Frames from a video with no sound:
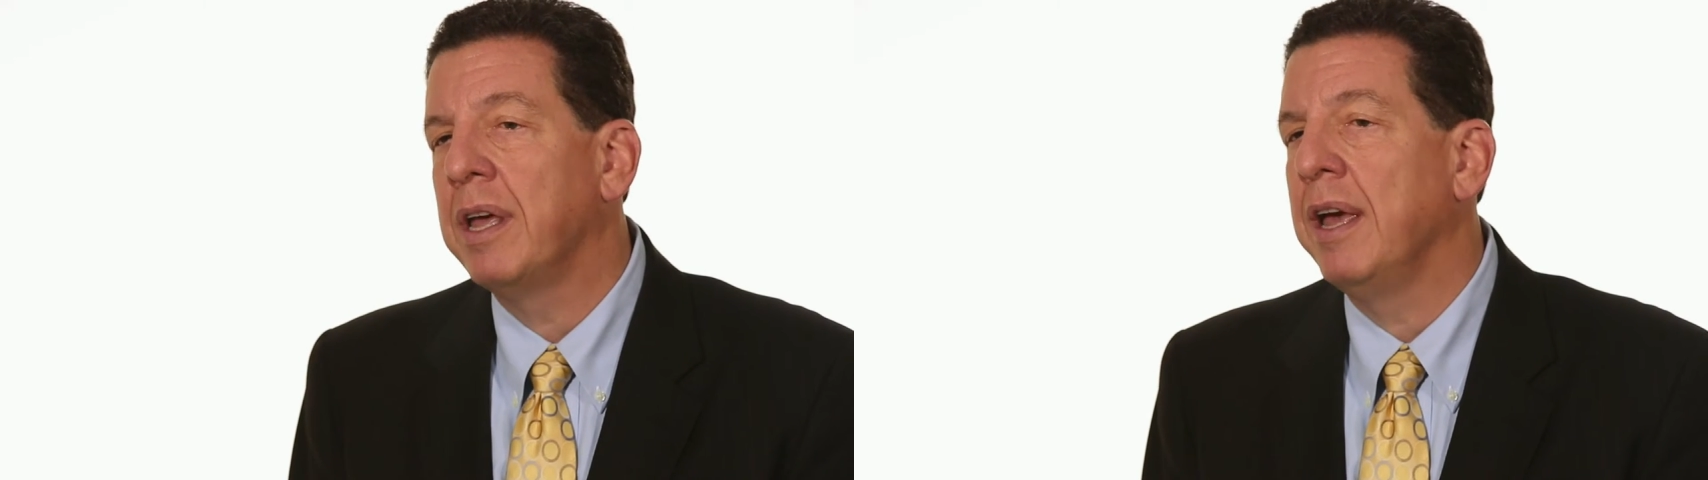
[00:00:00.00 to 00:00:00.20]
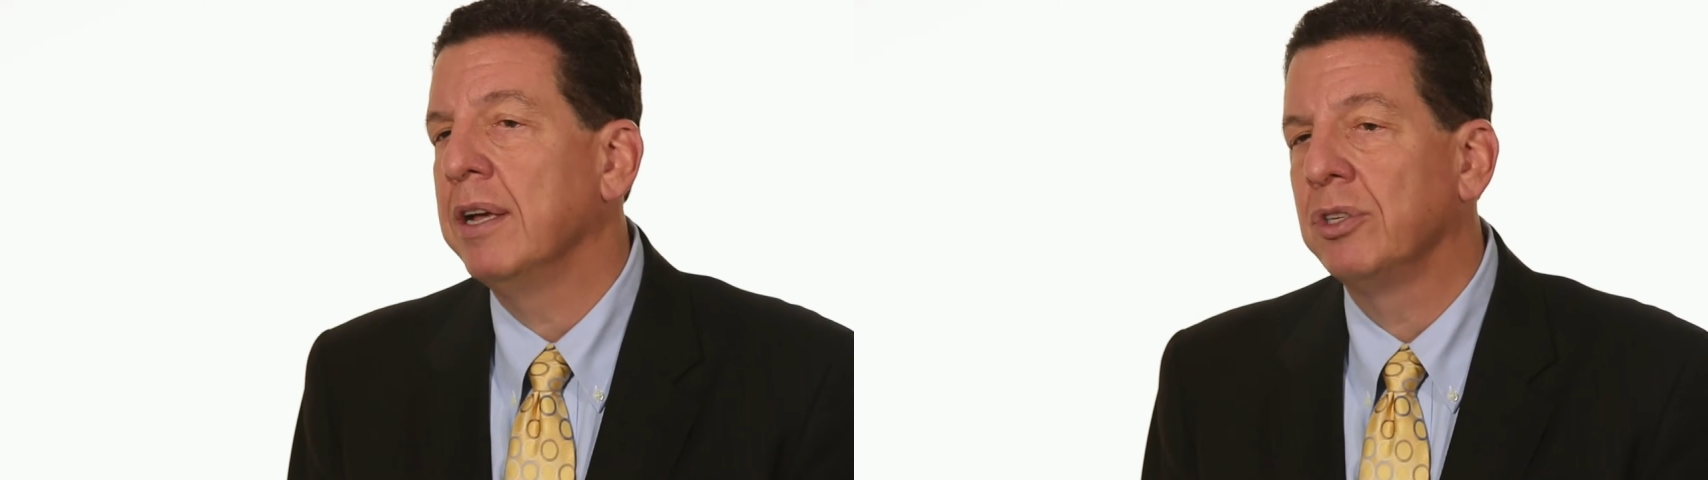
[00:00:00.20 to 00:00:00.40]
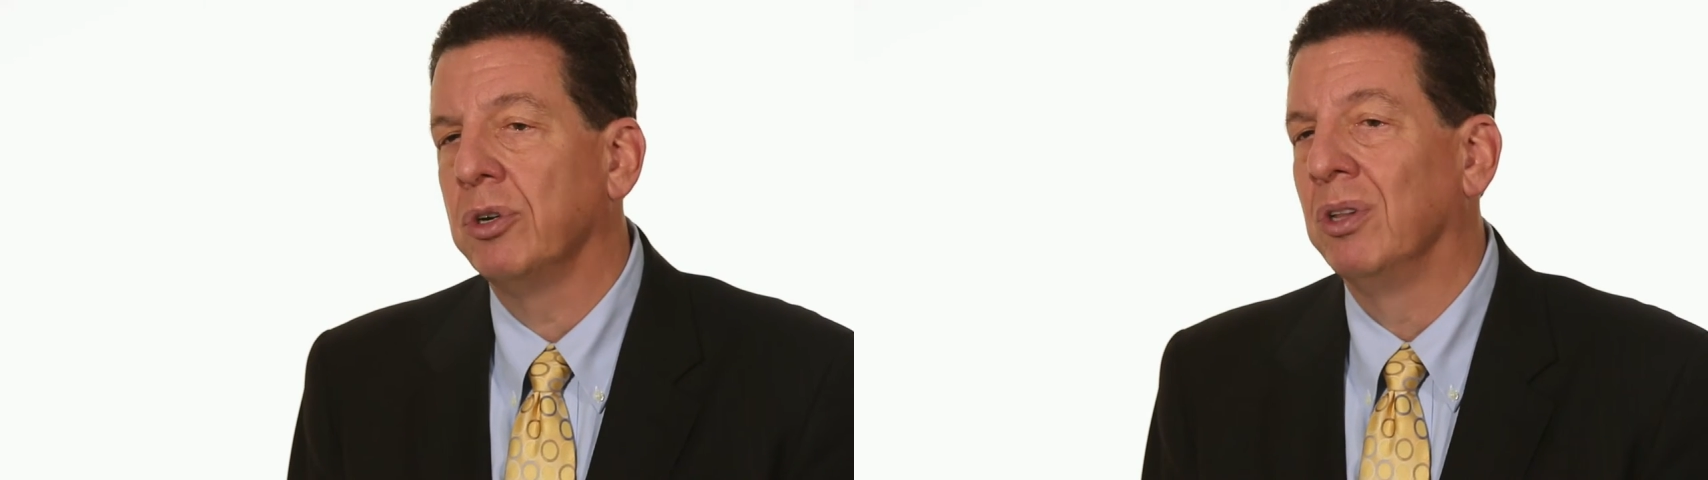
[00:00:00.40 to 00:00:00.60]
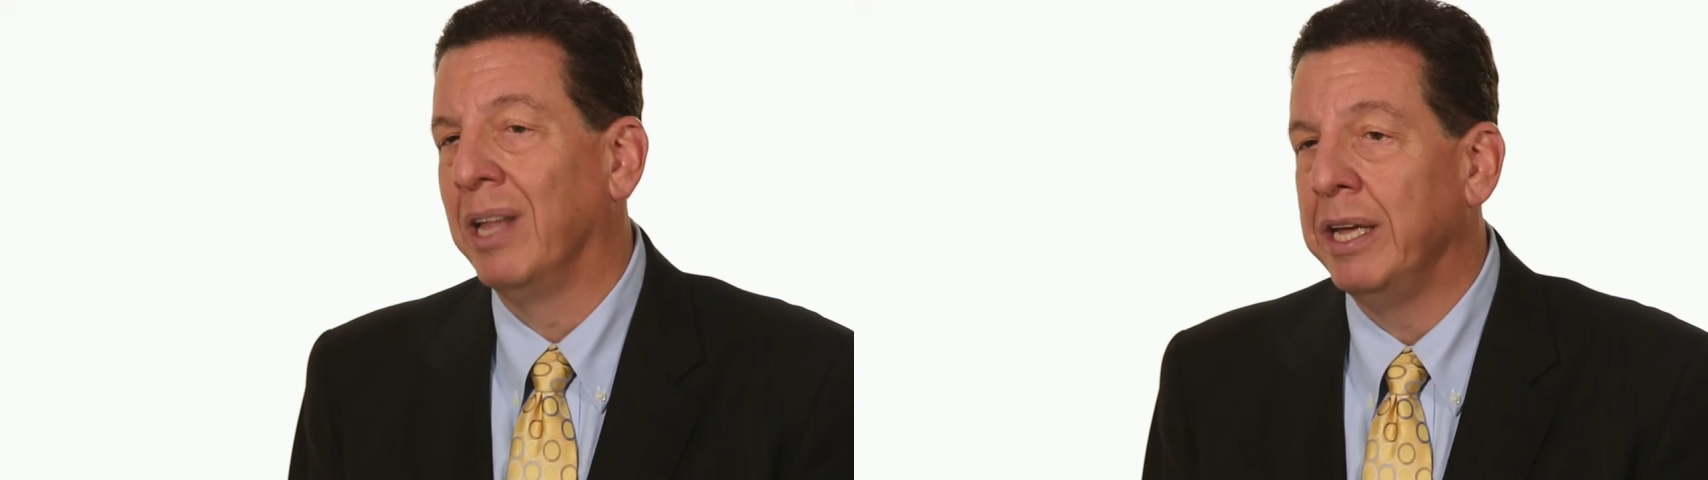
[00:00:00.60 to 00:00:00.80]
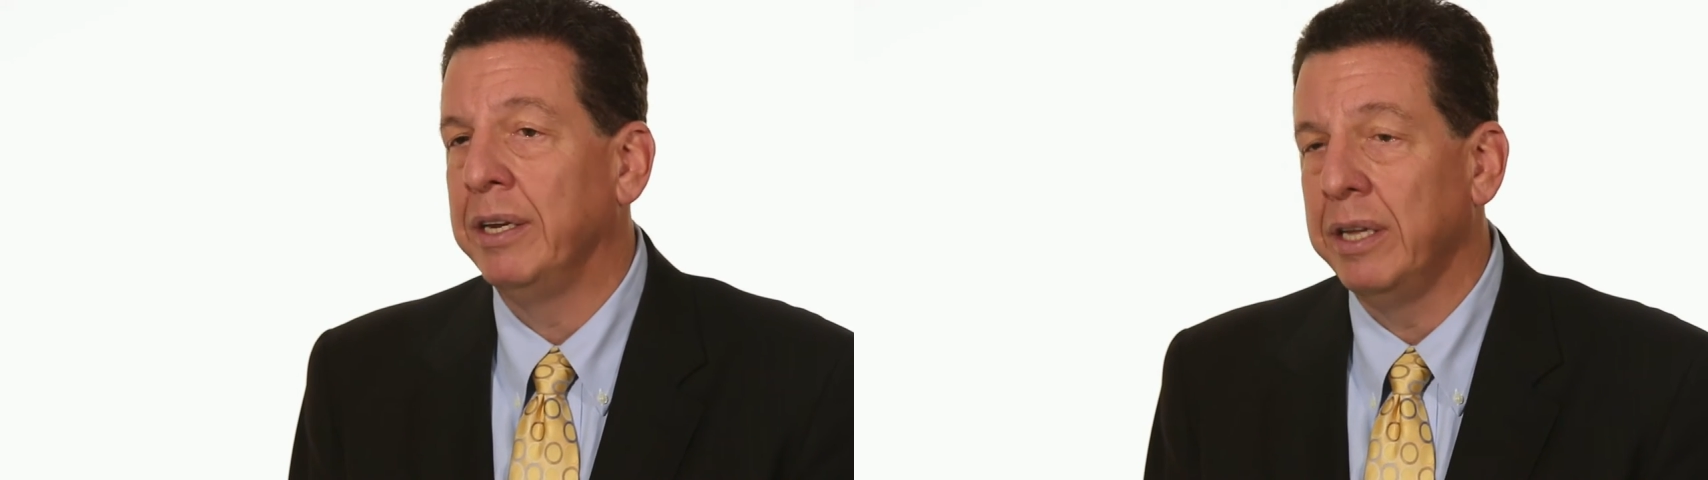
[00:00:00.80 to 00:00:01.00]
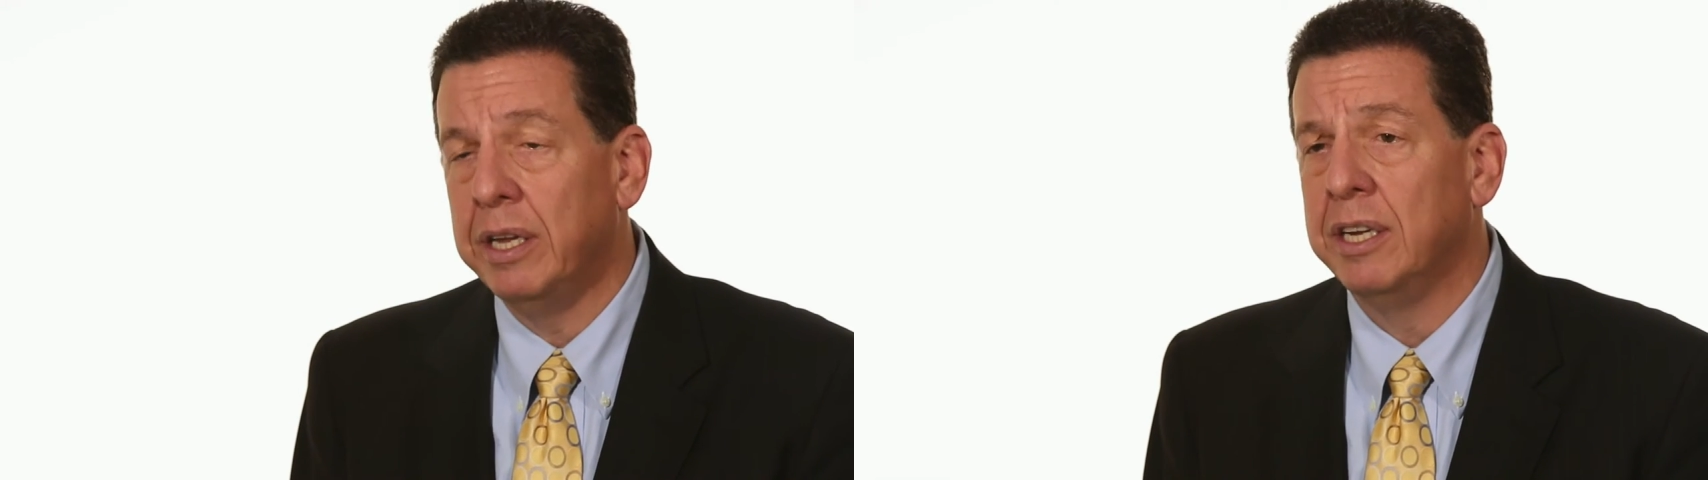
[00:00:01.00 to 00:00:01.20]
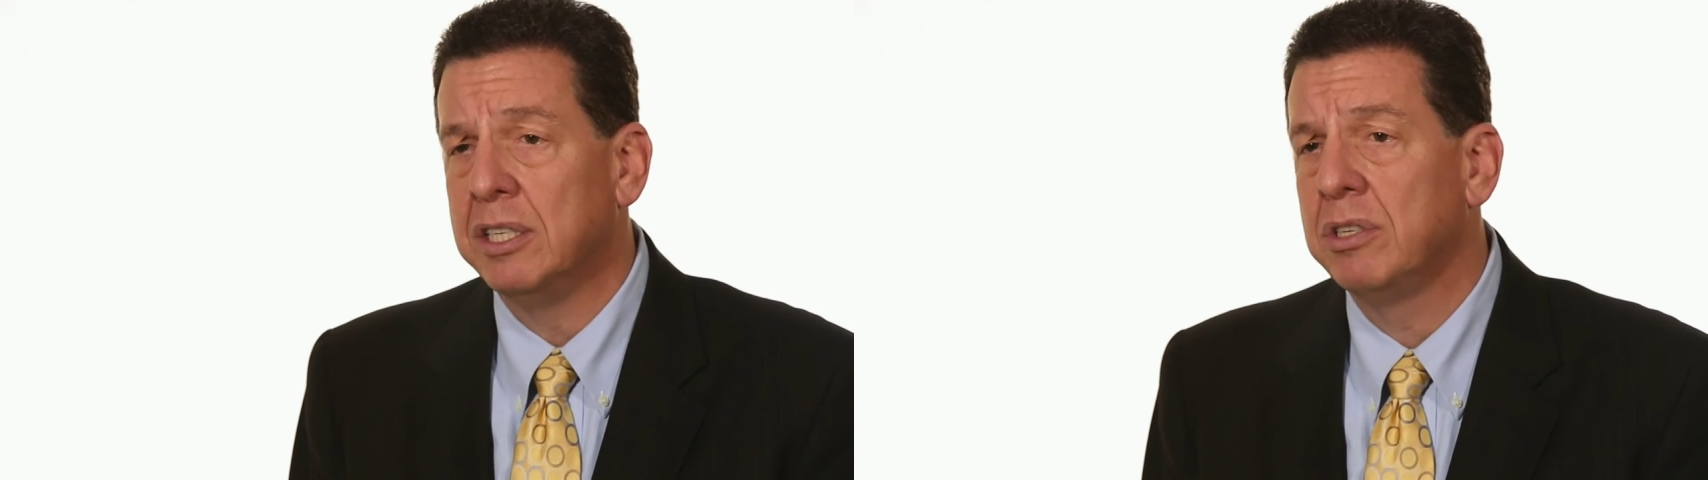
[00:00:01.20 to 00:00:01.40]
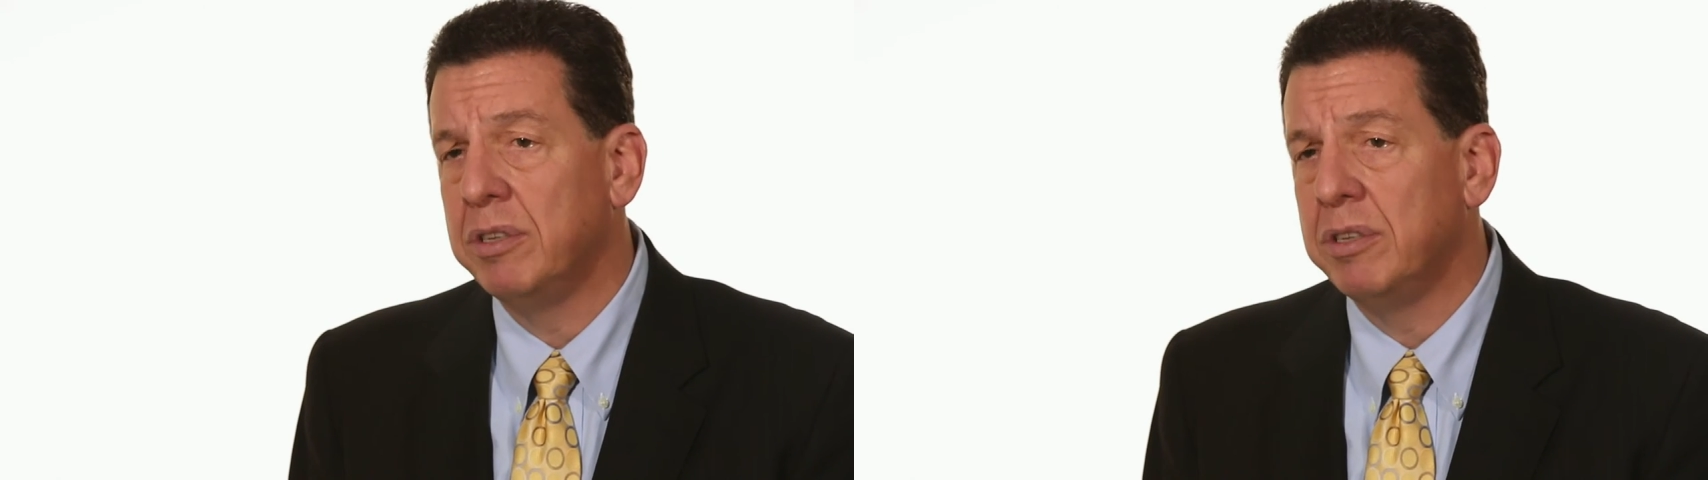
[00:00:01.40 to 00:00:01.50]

cancer late in its